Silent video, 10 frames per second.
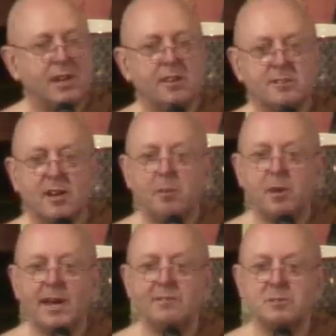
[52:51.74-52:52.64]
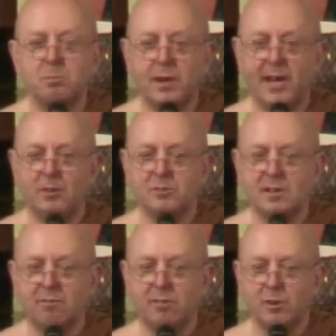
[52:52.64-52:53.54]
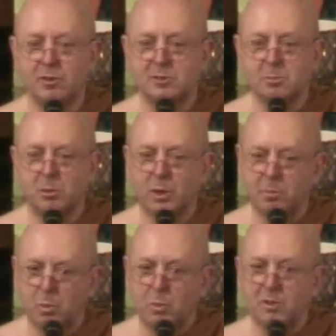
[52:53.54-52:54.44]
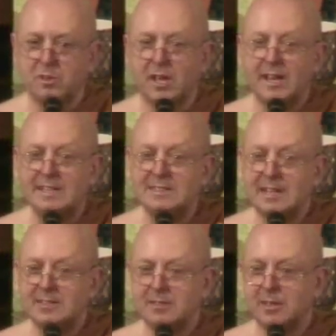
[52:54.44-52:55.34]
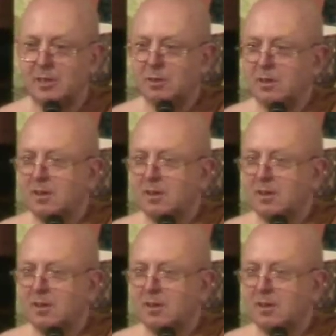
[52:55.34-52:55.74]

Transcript: the time you have some pain or suffering or disappointment. Well done, that's testing you.